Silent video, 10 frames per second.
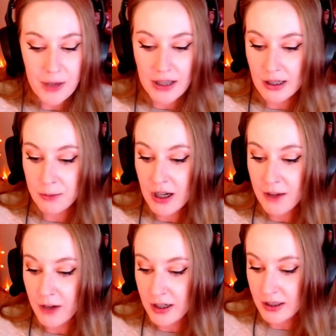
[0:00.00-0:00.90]
And then when I
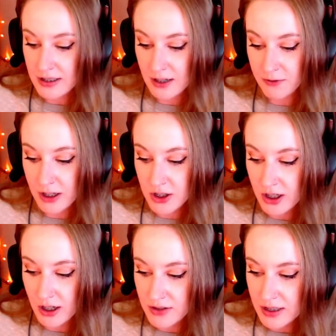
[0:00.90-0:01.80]
finally did finish
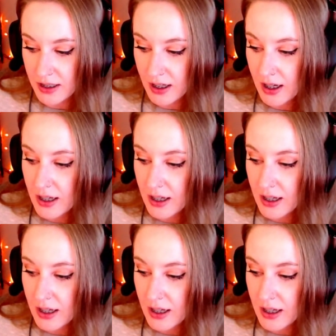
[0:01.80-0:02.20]
it, I was like,